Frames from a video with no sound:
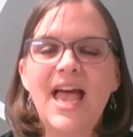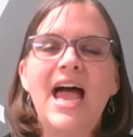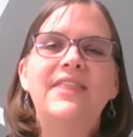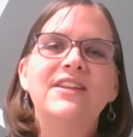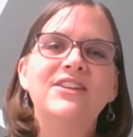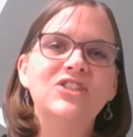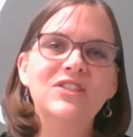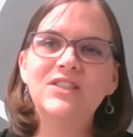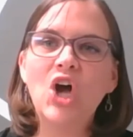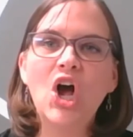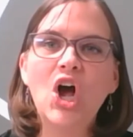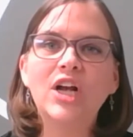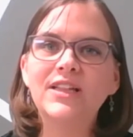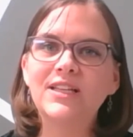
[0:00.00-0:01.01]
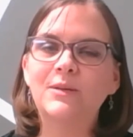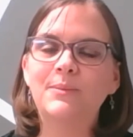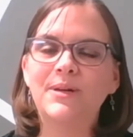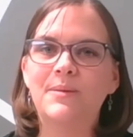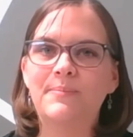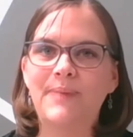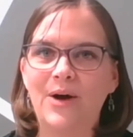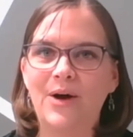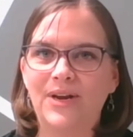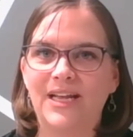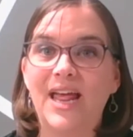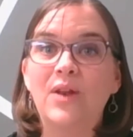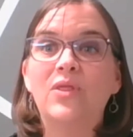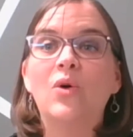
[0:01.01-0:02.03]
And then just talk a little bit about
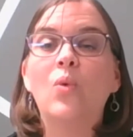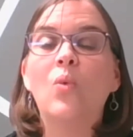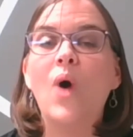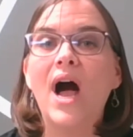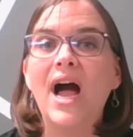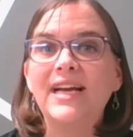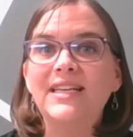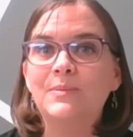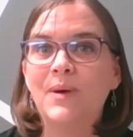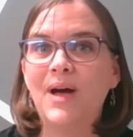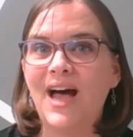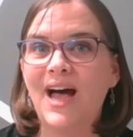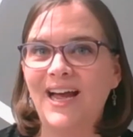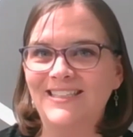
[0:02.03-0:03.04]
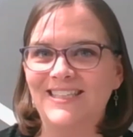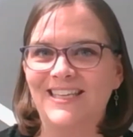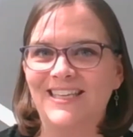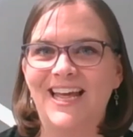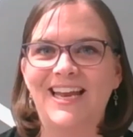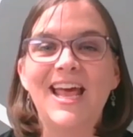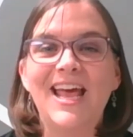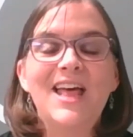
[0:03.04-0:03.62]
it and the whys behind it. And